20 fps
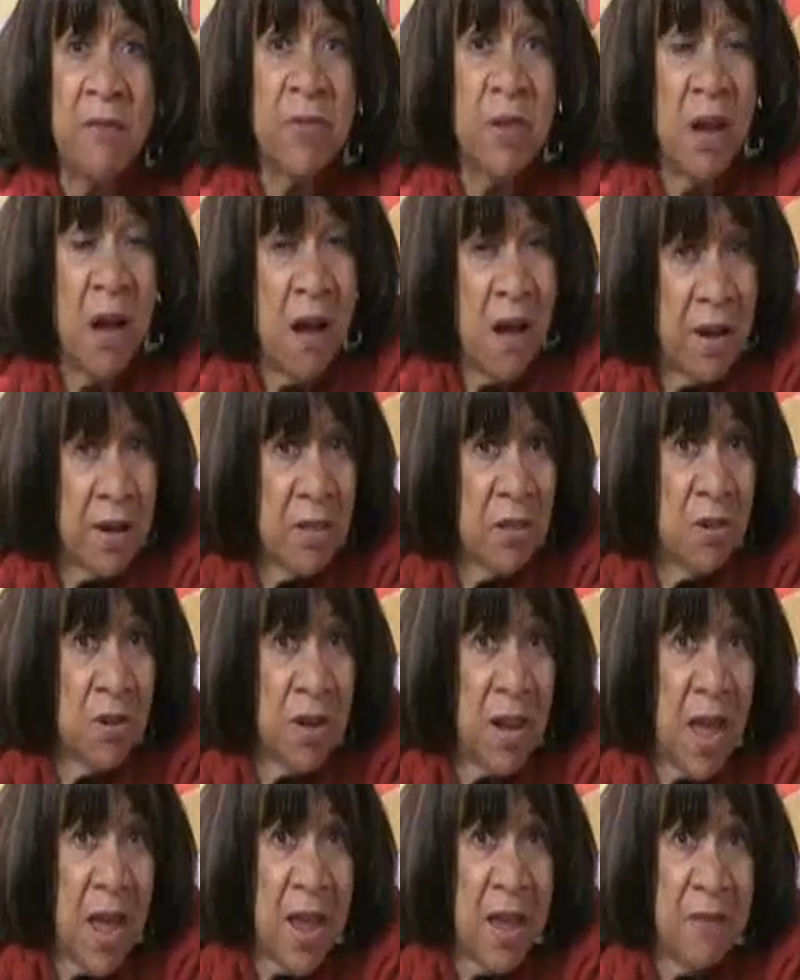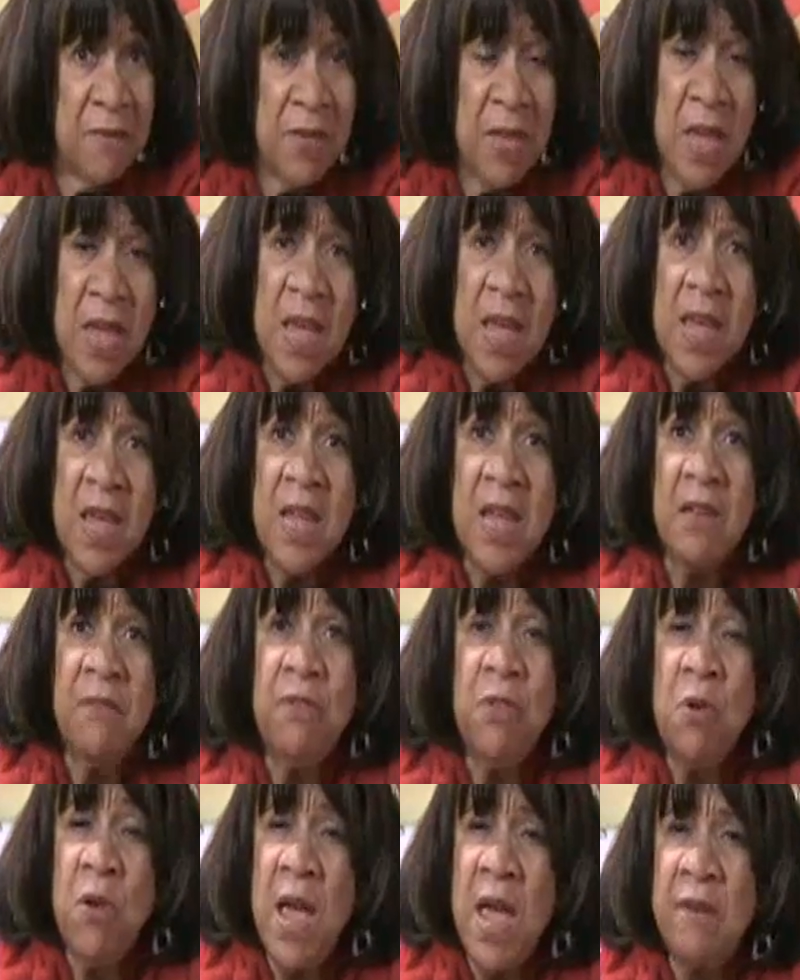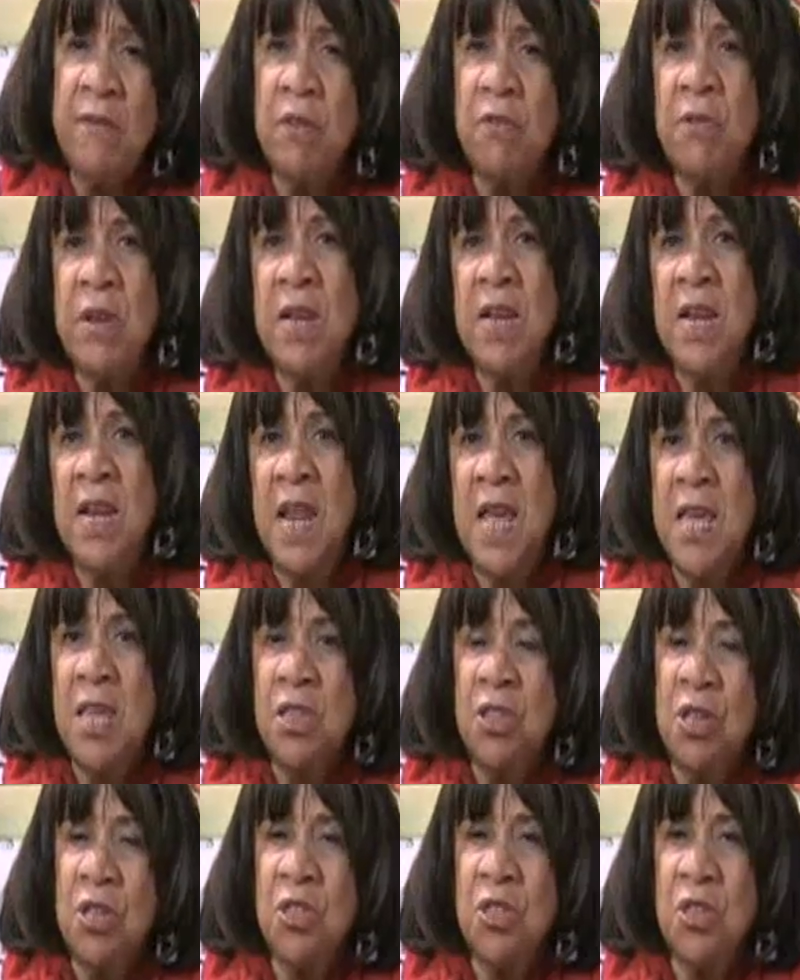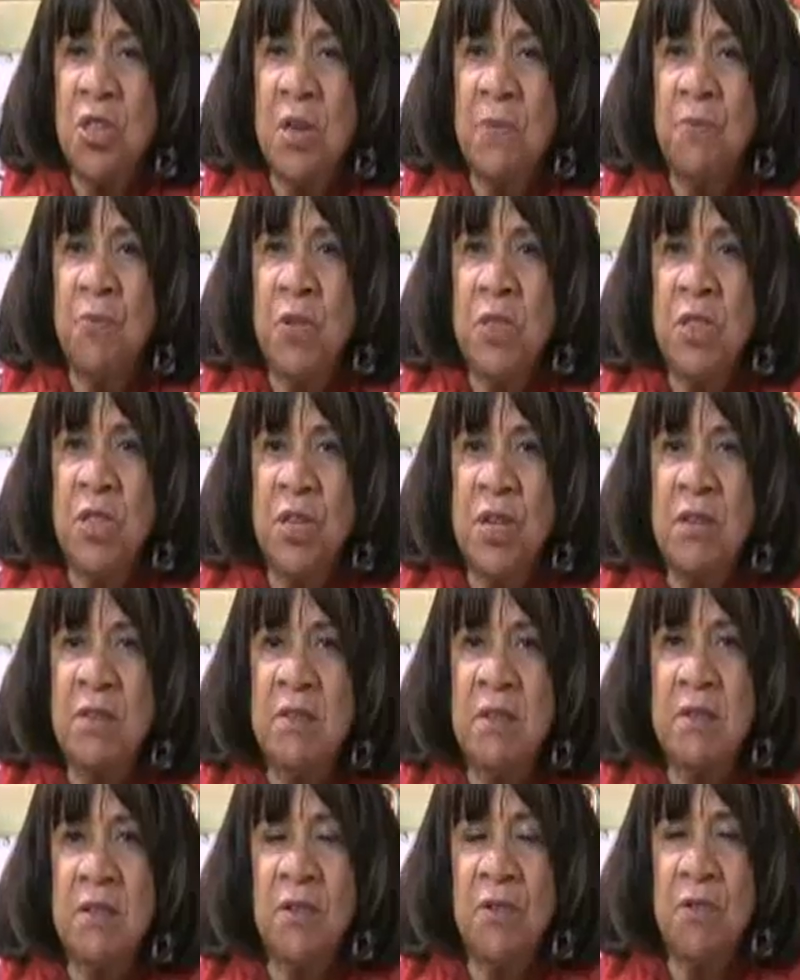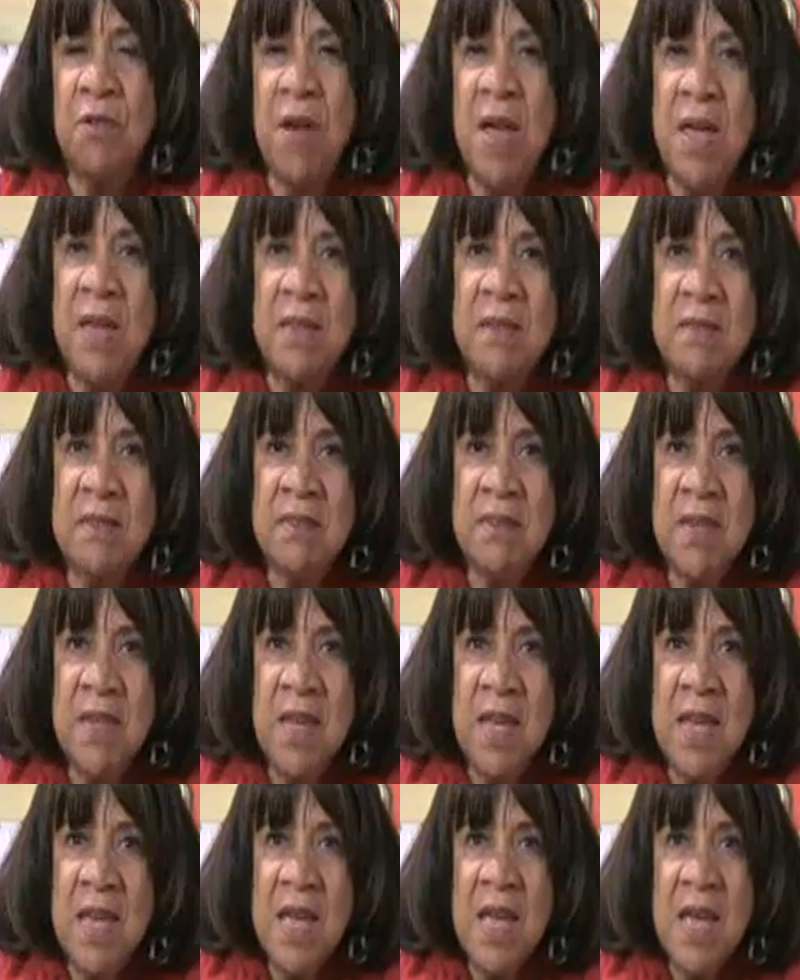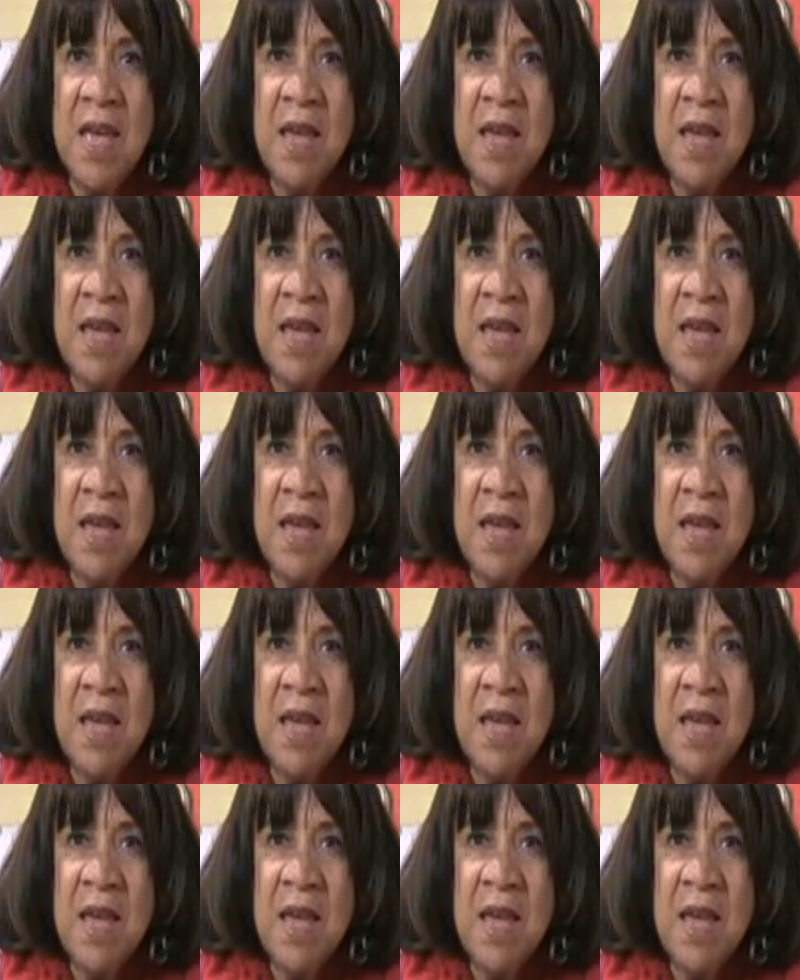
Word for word: have God in your life, if you have a relationship with Jesus Christ,